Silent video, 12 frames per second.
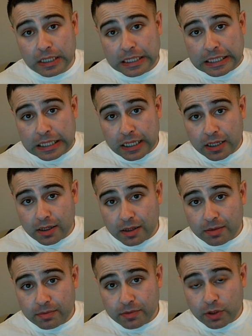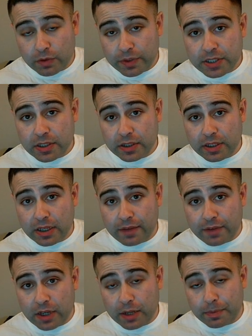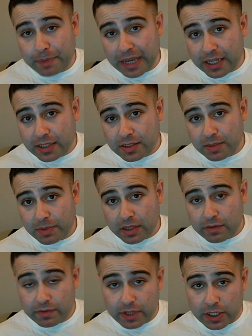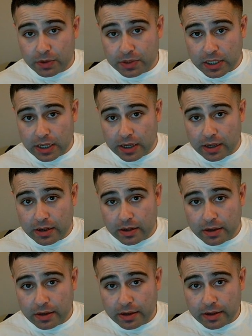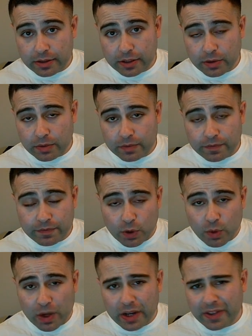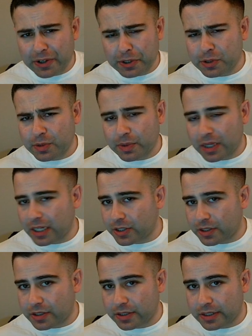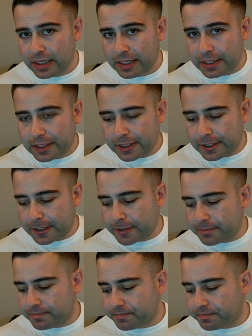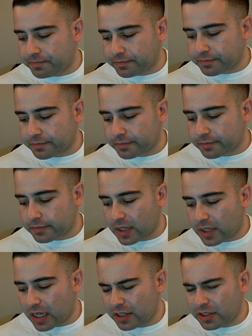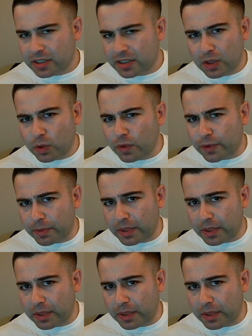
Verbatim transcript: Um, you know, recently I've gotten back into making videos again. You know, for a while there, YouTube kind of just um, kind of just got old for me.